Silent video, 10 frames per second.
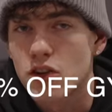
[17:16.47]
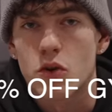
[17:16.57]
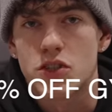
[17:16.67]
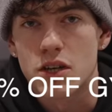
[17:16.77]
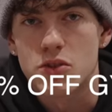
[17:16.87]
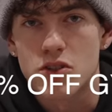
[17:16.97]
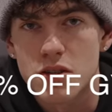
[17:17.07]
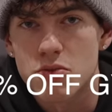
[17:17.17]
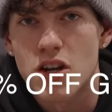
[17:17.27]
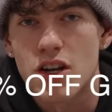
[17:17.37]
Code James on
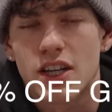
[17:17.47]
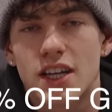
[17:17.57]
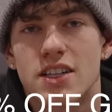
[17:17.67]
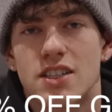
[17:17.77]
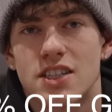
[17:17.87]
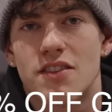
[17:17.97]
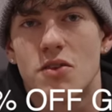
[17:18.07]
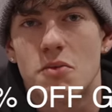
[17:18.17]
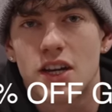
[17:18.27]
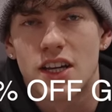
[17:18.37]
Gymshark again to save your
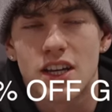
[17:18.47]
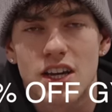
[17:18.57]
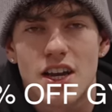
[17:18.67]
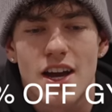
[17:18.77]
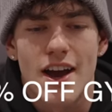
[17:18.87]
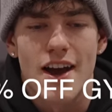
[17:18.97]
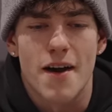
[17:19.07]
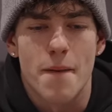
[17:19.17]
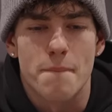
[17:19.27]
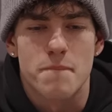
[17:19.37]
money.
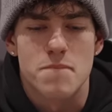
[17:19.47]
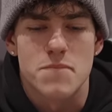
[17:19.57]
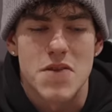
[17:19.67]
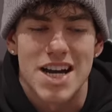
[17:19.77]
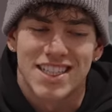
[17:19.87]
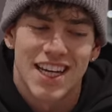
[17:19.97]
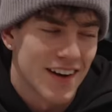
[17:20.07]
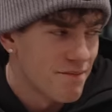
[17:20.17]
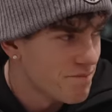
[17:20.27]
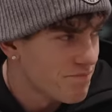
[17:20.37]
And yeah,